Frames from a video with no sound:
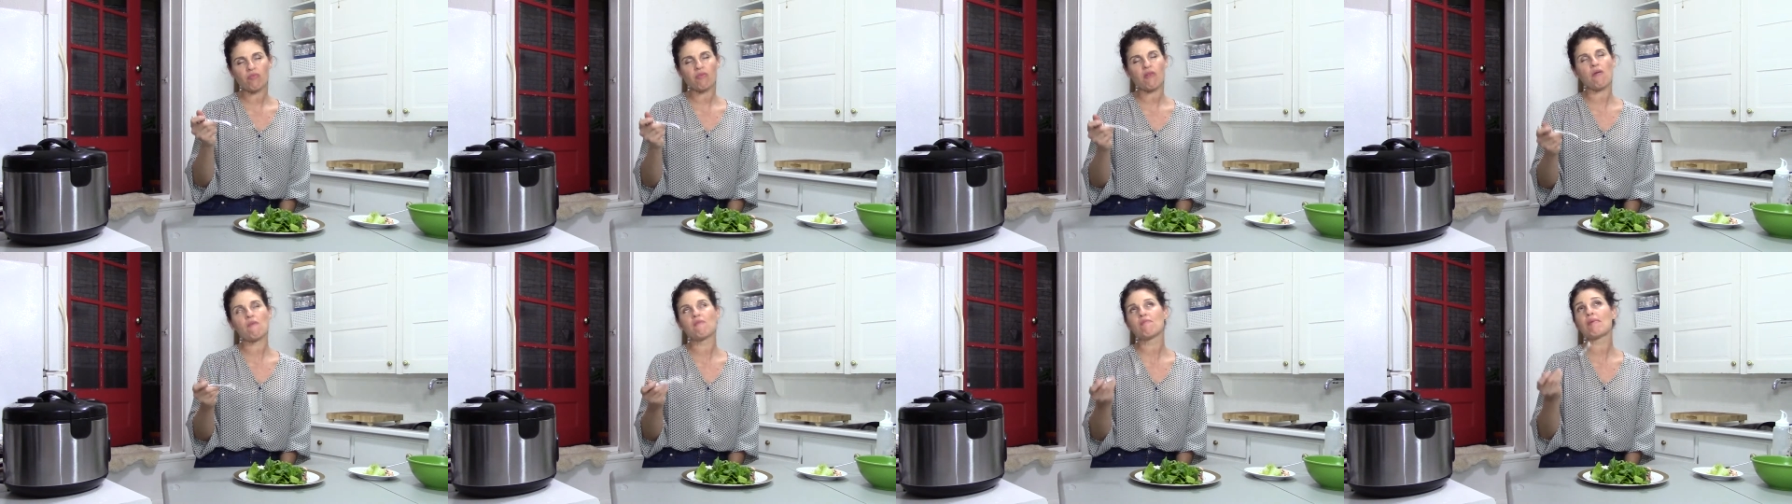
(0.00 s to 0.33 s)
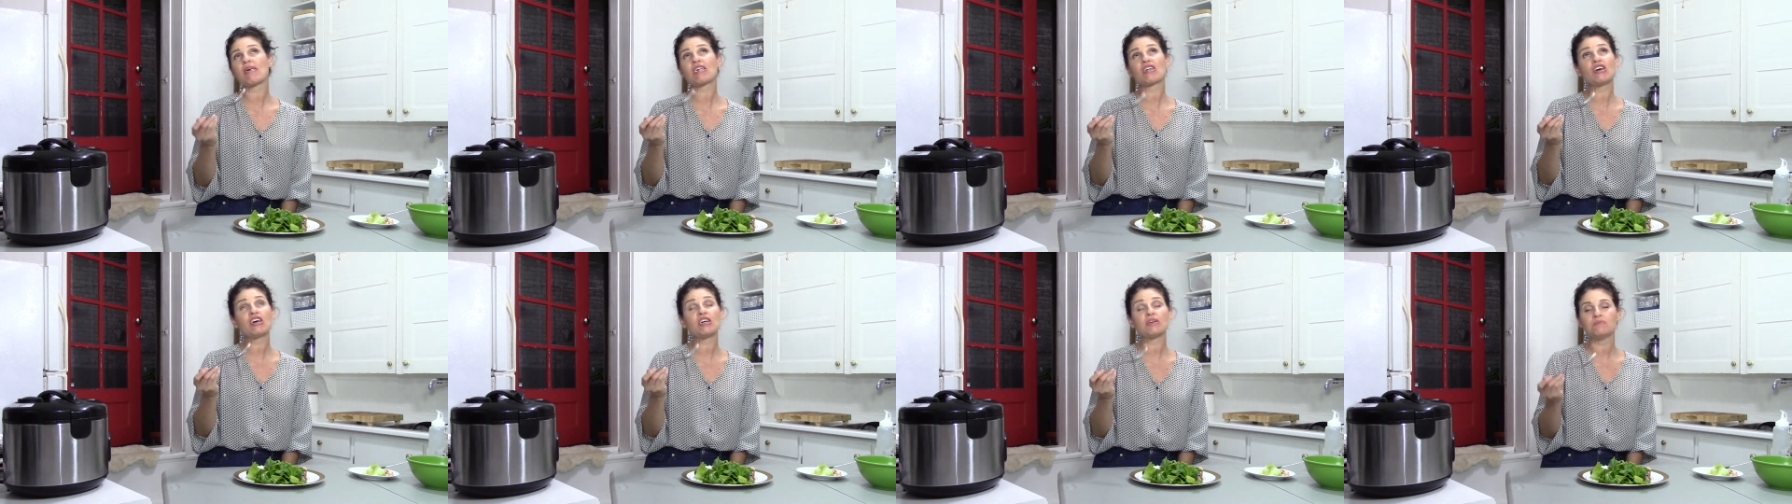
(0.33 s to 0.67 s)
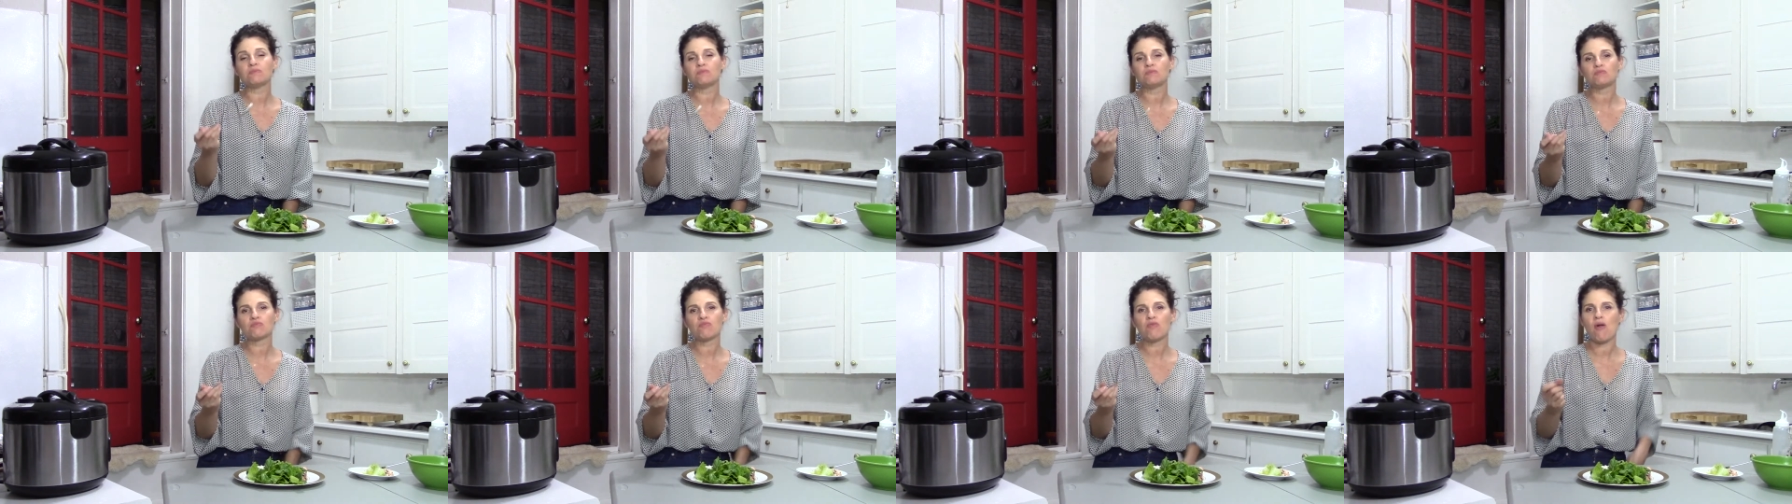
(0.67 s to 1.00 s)
My God.
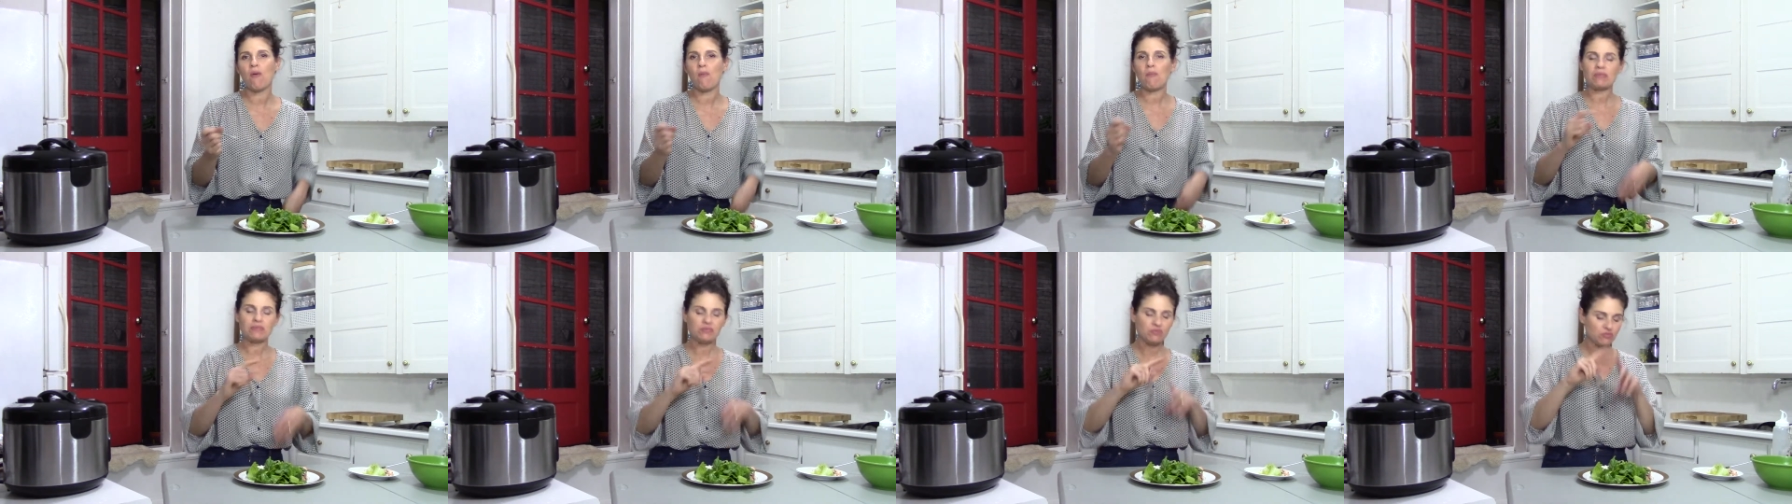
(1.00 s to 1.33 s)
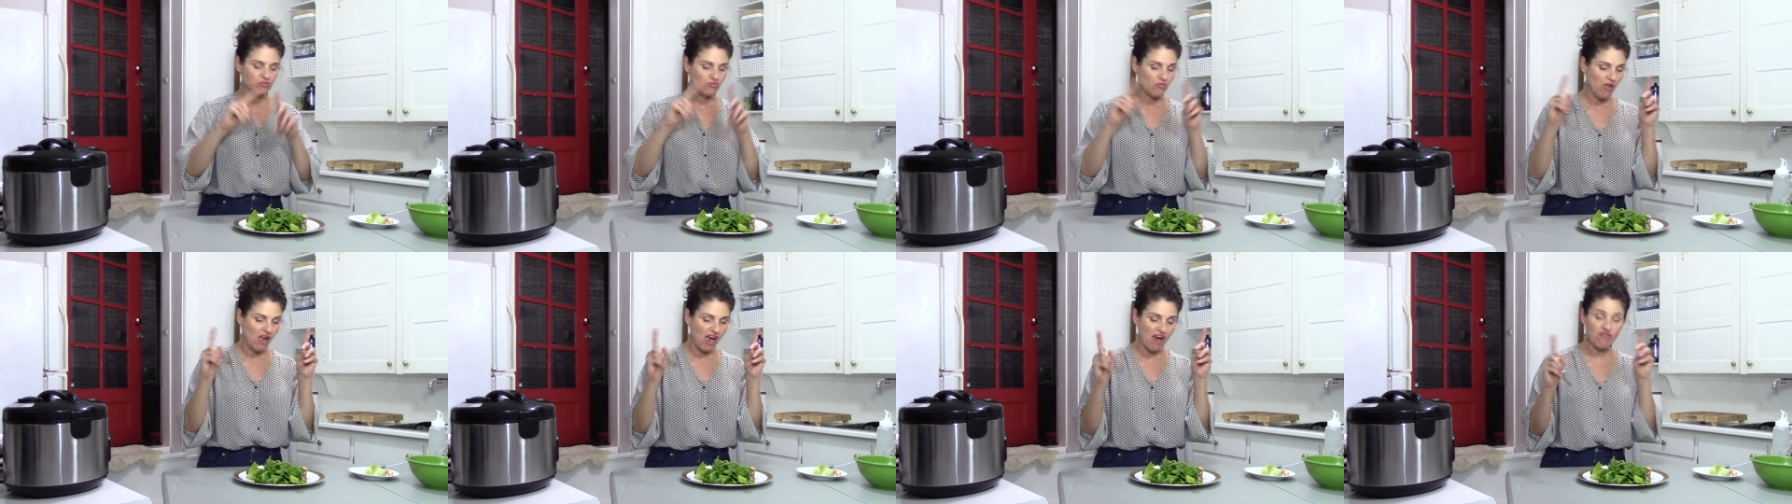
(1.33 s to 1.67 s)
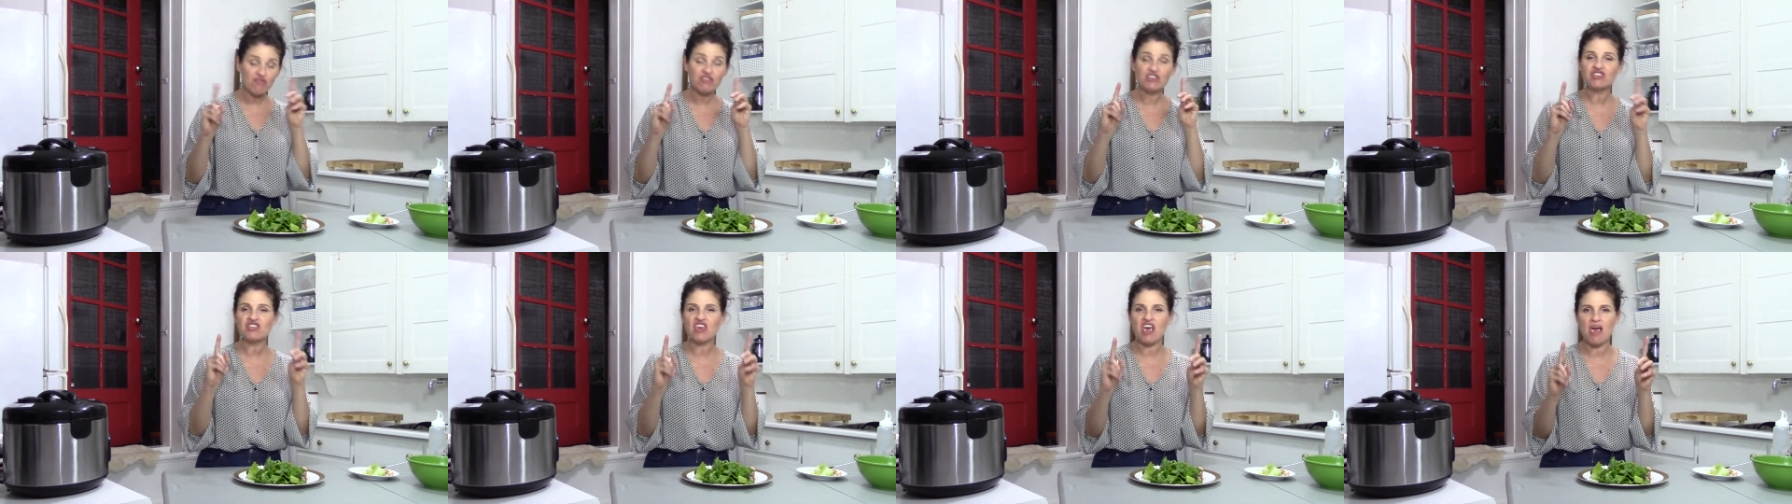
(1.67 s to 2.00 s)

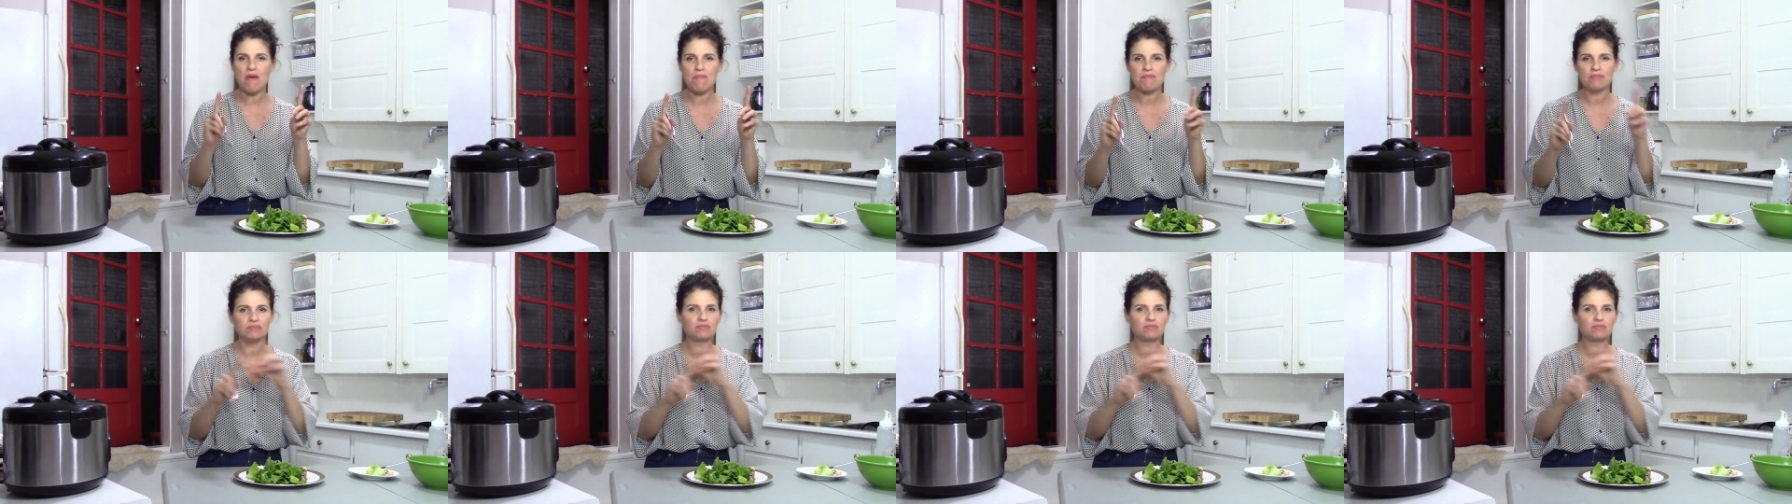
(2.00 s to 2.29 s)
Every time